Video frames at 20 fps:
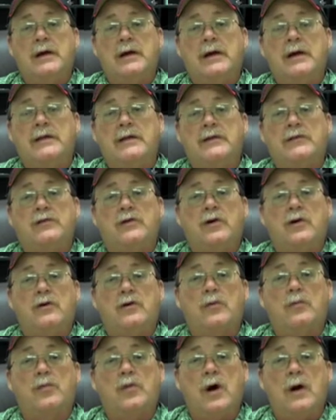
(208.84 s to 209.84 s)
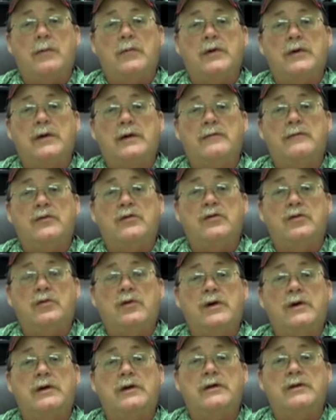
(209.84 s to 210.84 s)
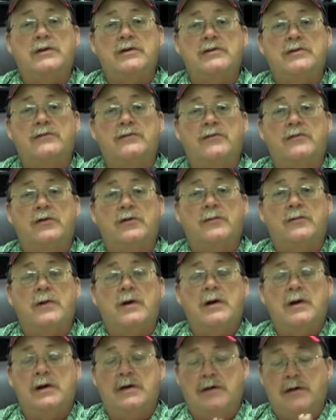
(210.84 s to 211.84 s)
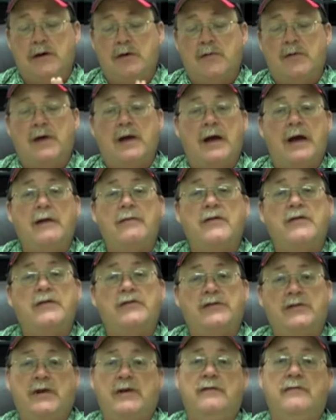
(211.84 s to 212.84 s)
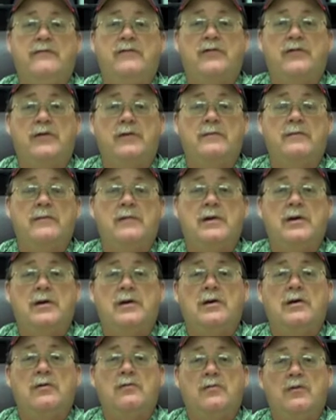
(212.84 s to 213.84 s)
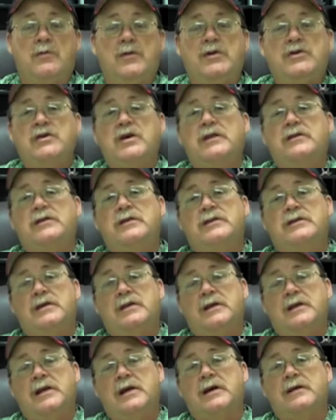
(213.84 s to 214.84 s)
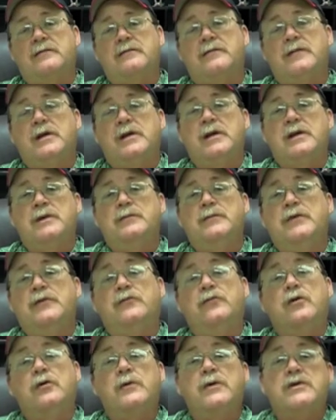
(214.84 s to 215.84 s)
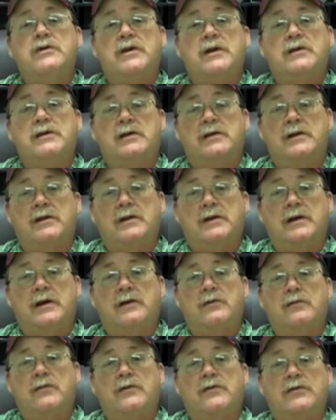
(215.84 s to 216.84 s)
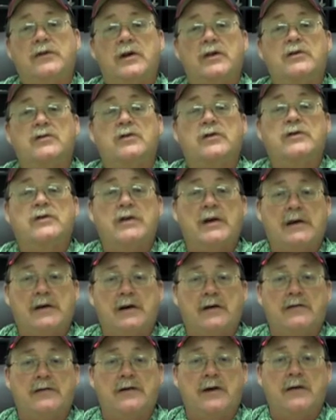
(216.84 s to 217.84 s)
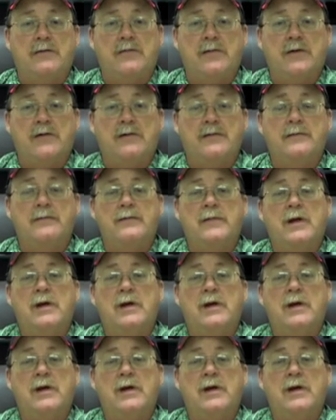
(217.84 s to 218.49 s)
and that's called our property inventory and condition form. Now we have the same form when we check the tenant out. Before we check the tenant out, we schedule a checkout time with them.